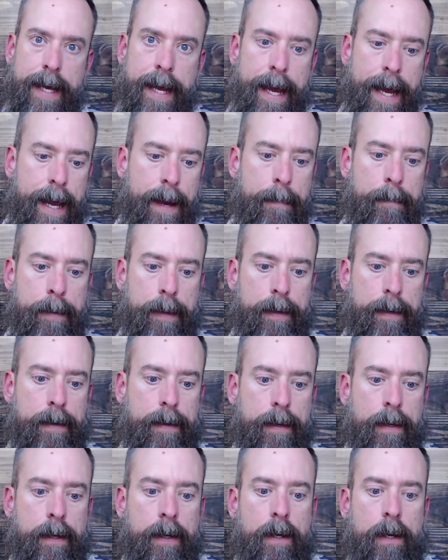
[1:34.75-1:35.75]
happened
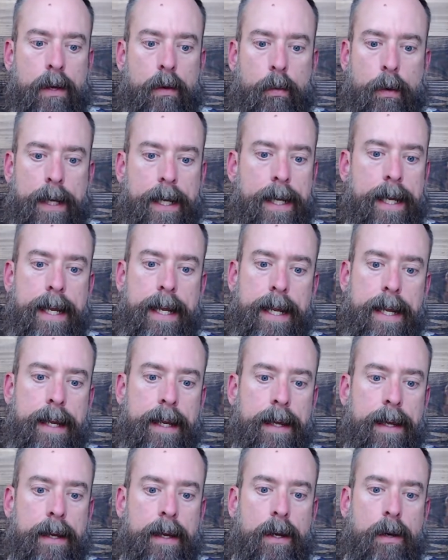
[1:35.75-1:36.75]
when he
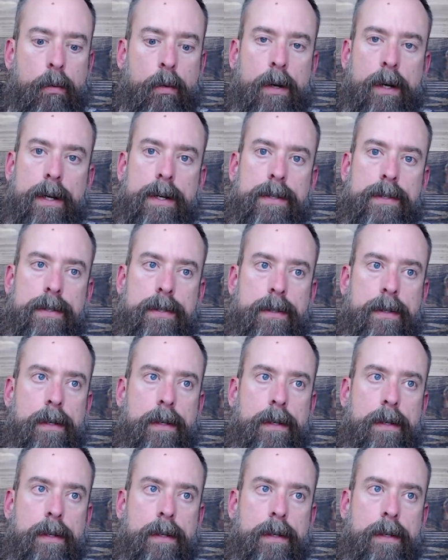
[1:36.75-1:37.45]
was